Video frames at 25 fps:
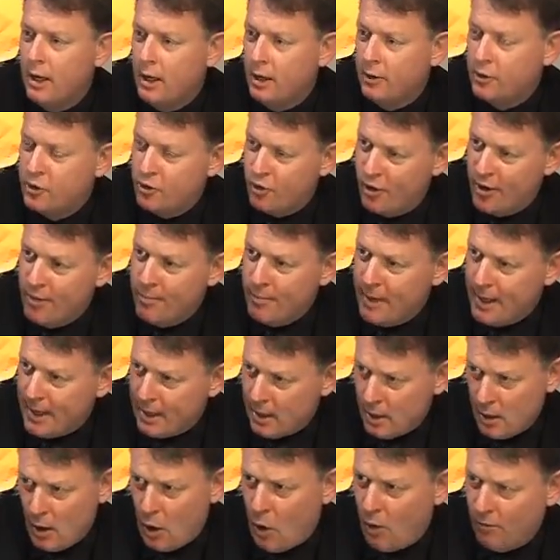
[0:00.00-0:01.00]

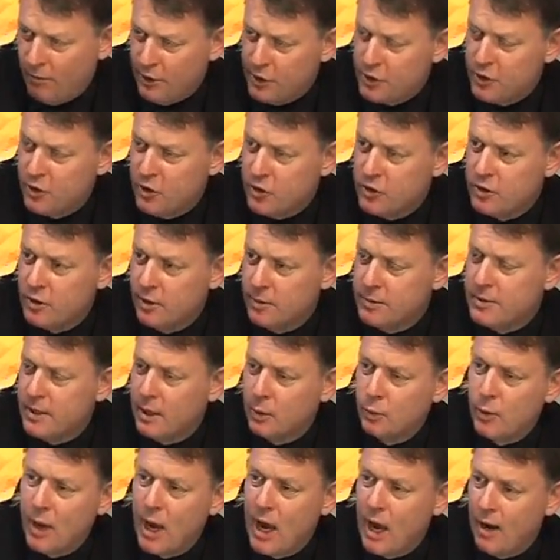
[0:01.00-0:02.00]
trimming of the systems that
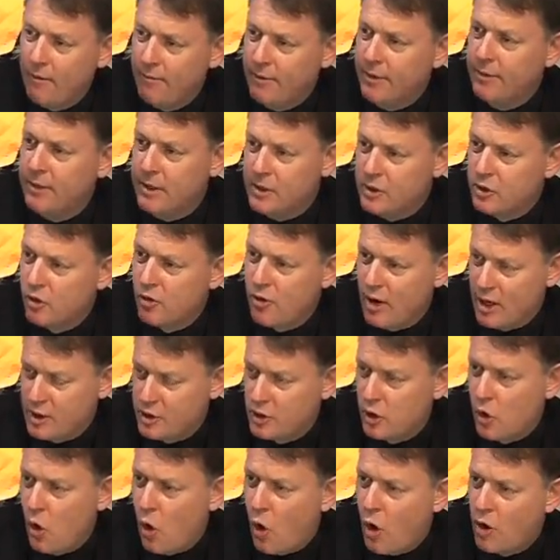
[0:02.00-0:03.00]
we have in these
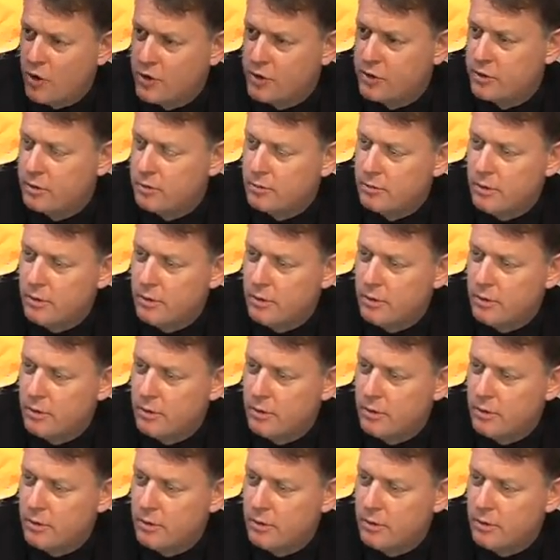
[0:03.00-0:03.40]
crashed cars.